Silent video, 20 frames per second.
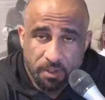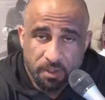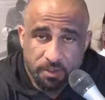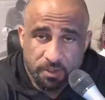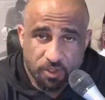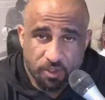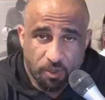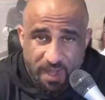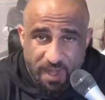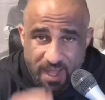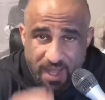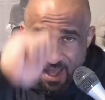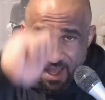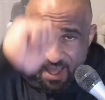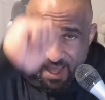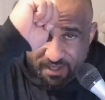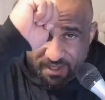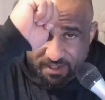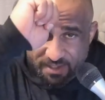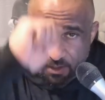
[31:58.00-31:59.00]
So my
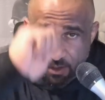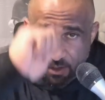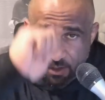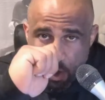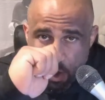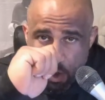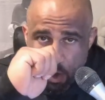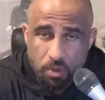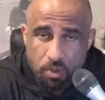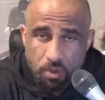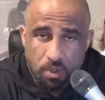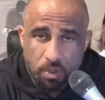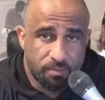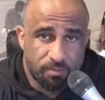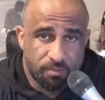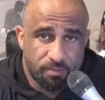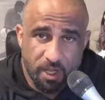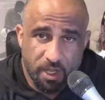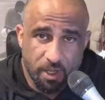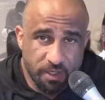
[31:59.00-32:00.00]
hat is low,
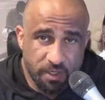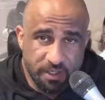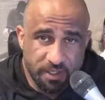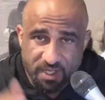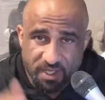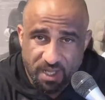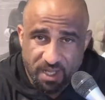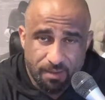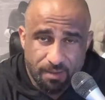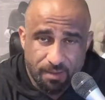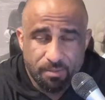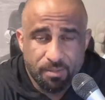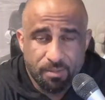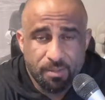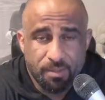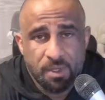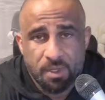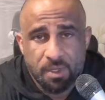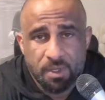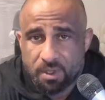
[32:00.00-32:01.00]
my hoodie's up,
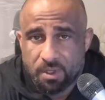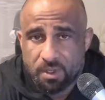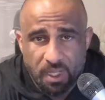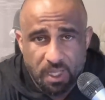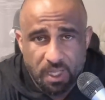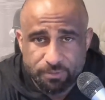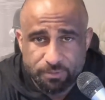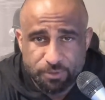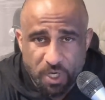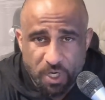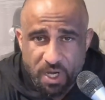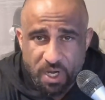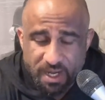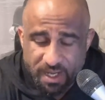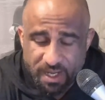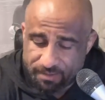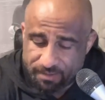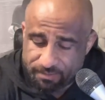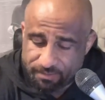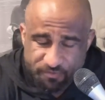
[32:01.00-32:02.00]
and I'm
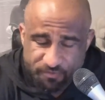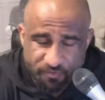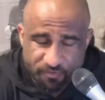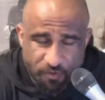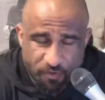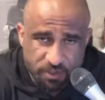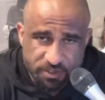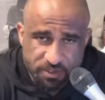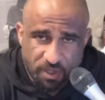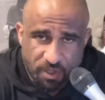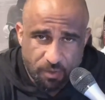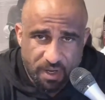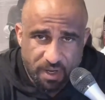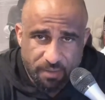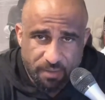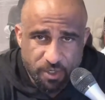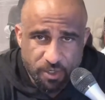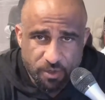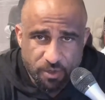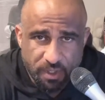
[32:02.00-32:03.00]
training and I'm just focused on what
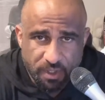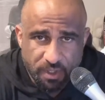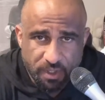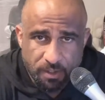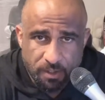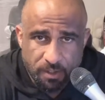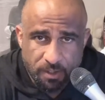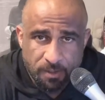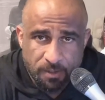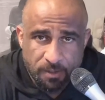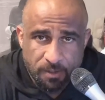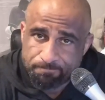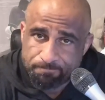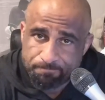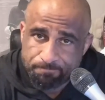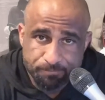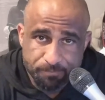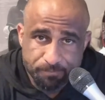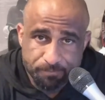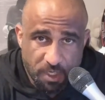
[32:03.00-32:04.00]
I'm doing.
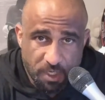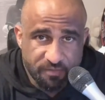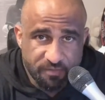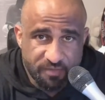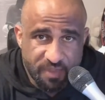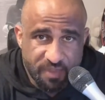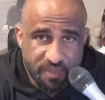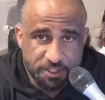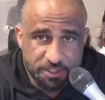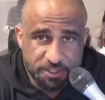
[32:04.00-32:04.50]
Give that a